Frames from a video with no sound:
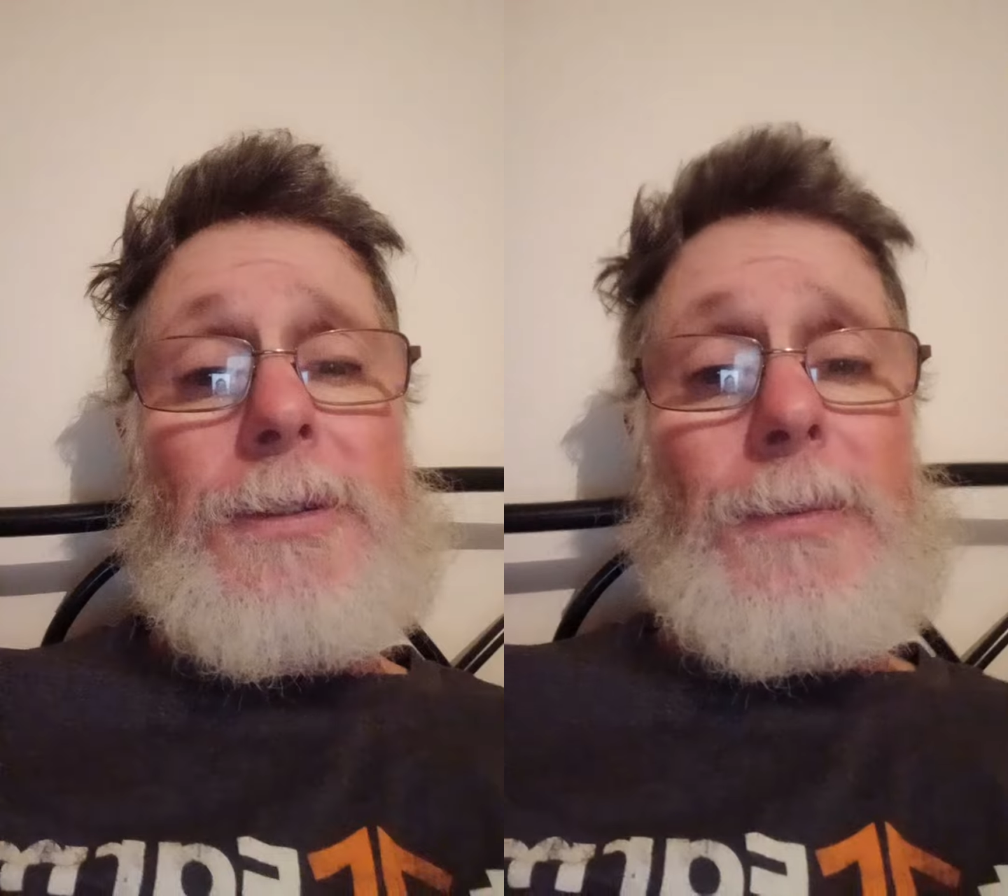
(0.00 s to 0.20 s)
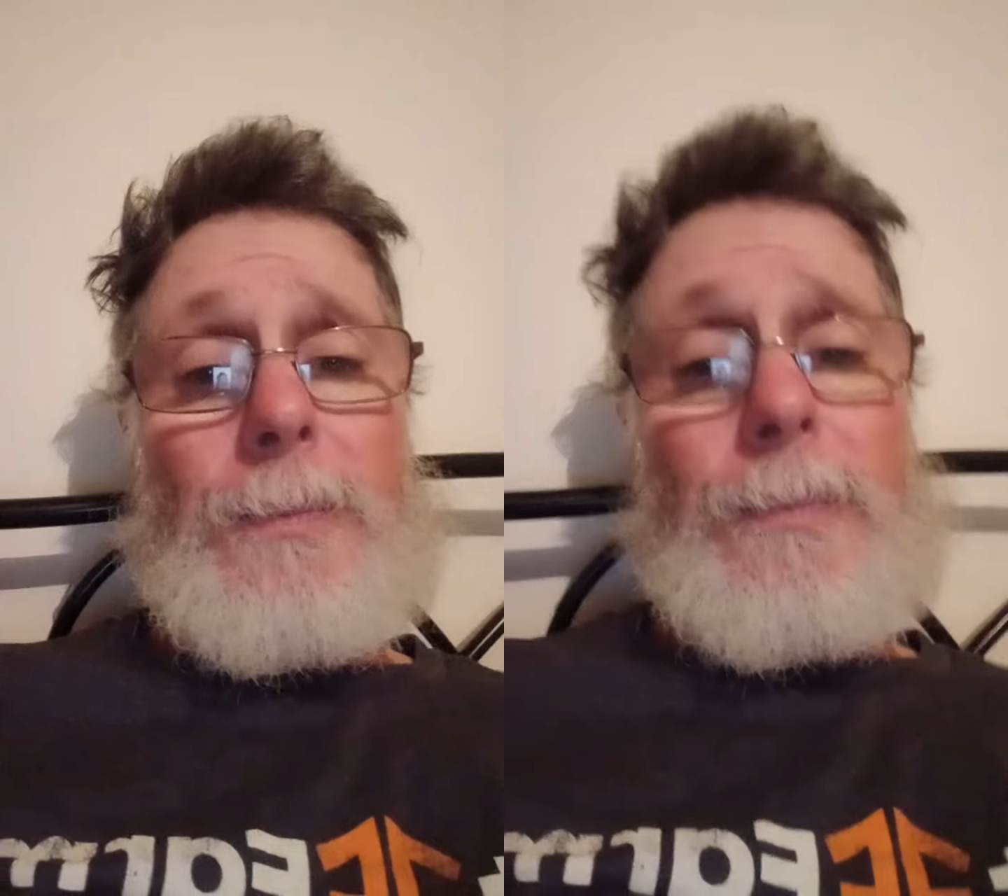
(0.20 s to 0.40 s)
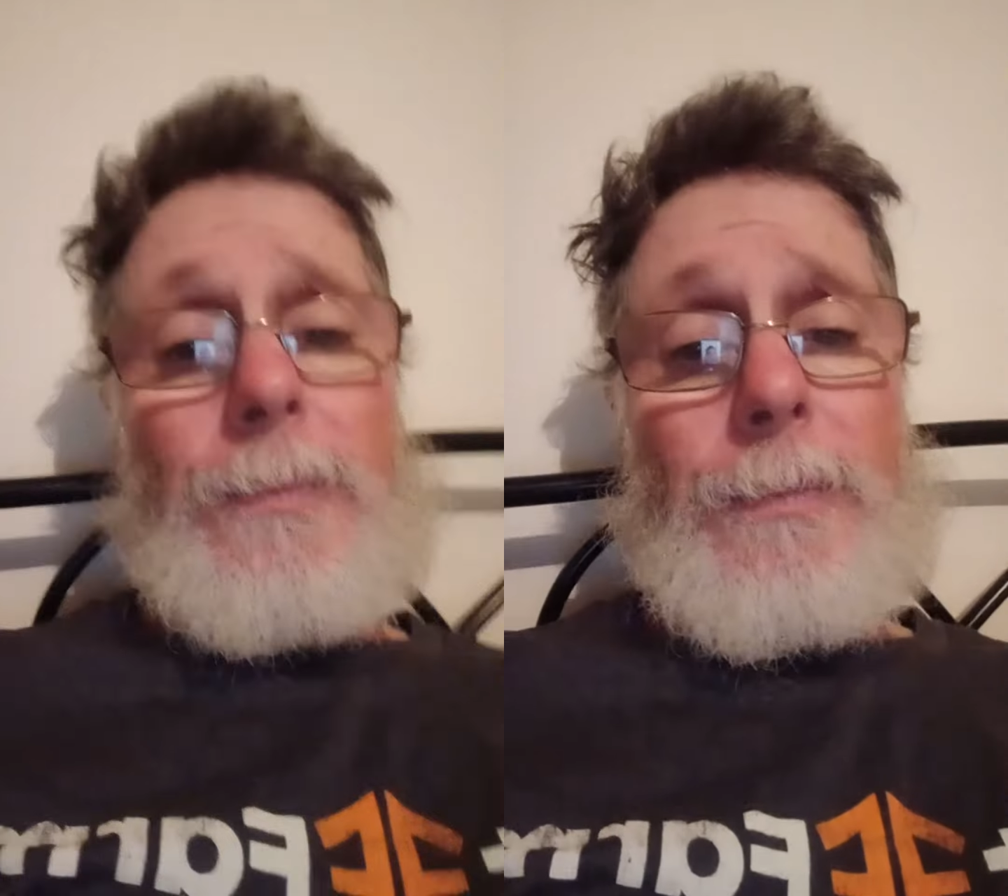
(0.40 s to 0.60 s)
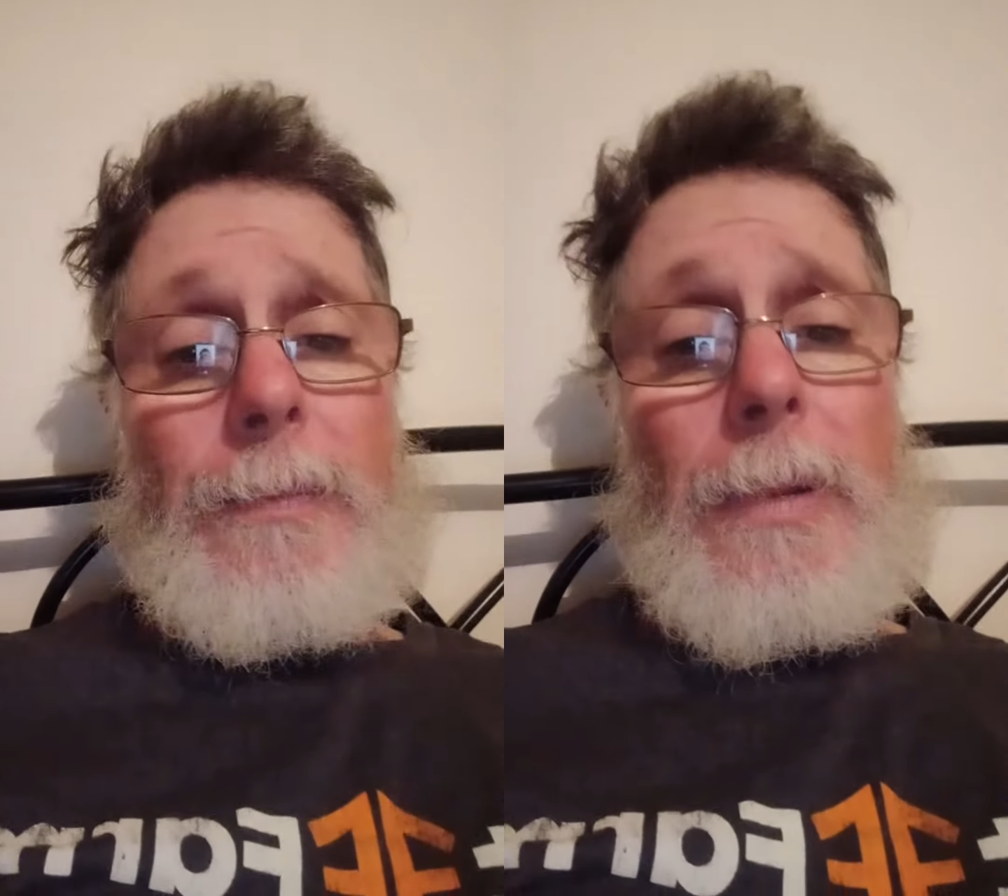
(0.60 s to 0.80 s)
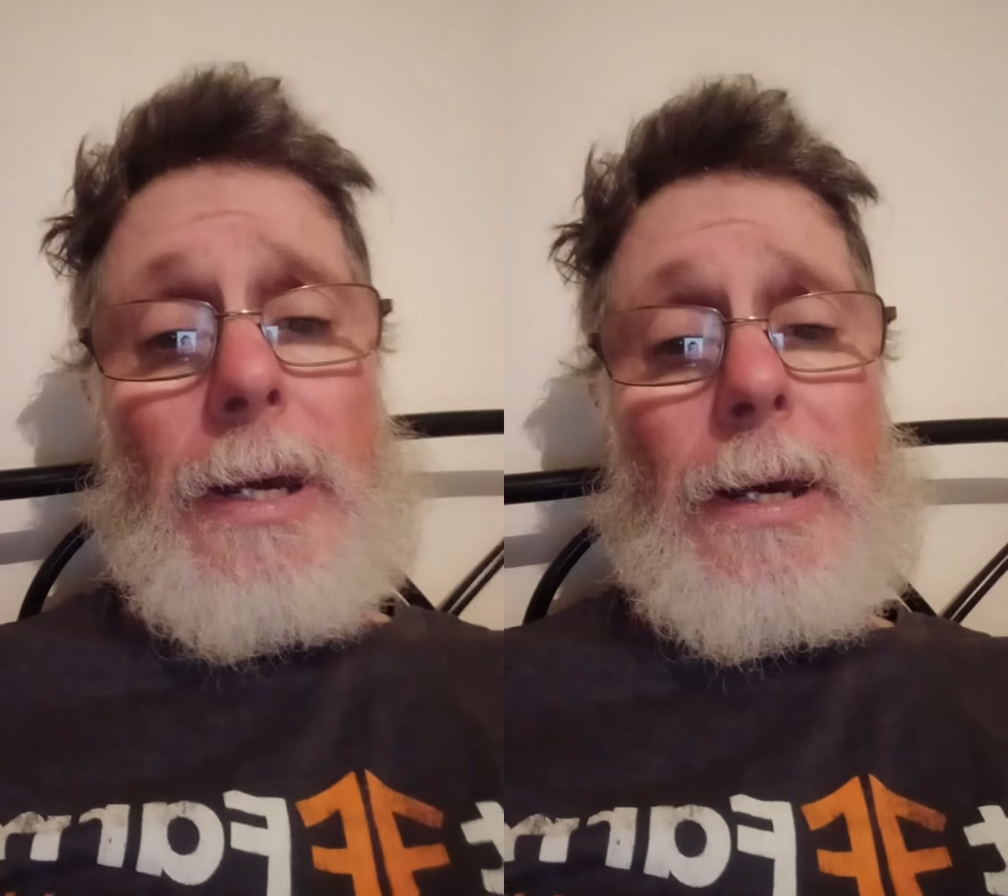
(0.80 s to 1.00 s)
some
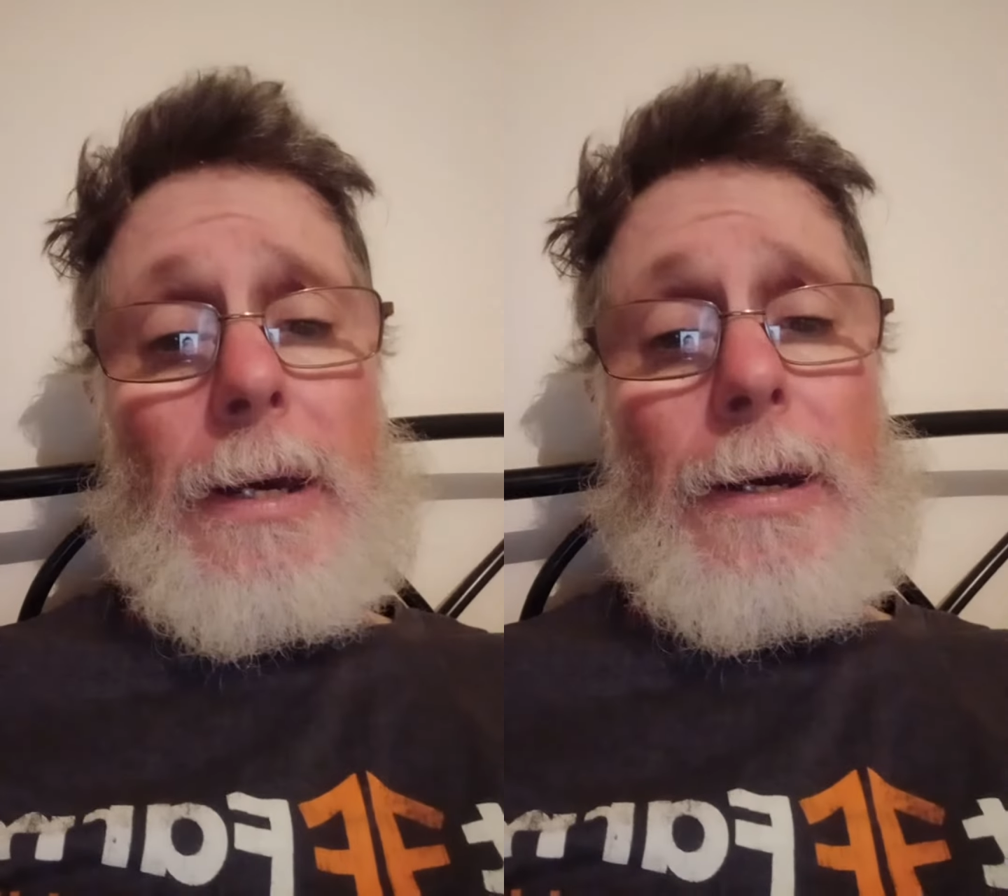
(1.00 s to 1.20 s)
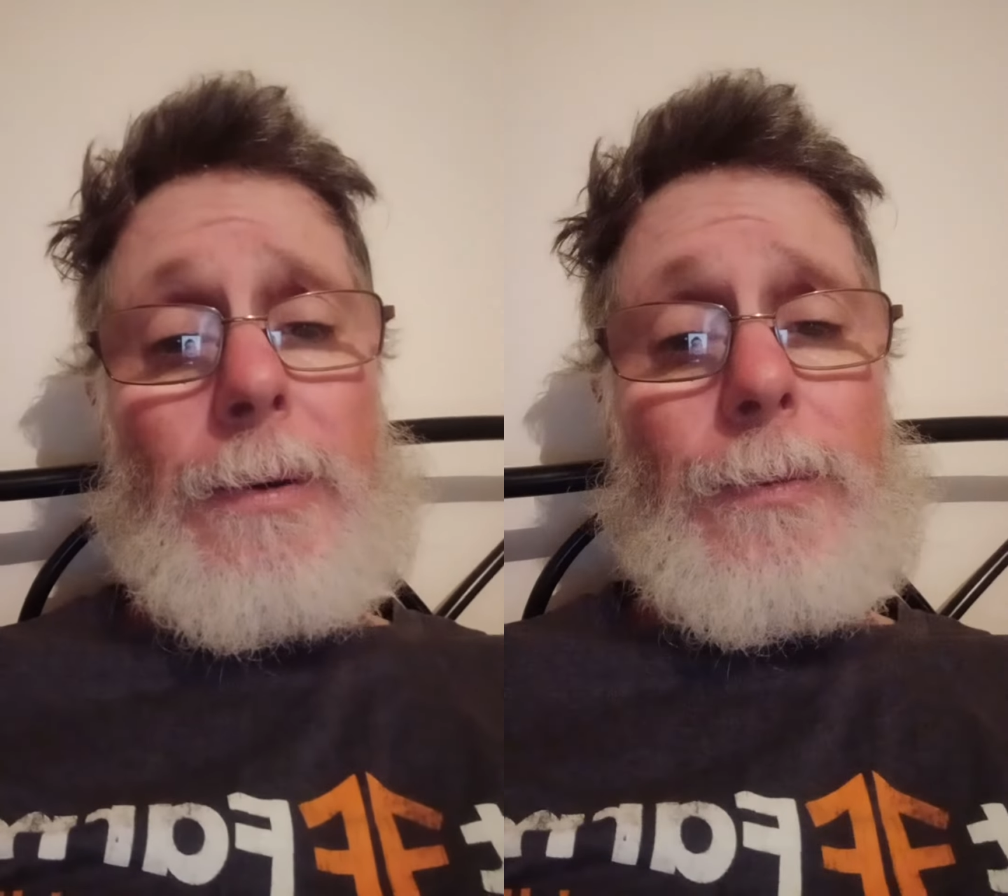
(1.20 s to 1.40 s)
uh,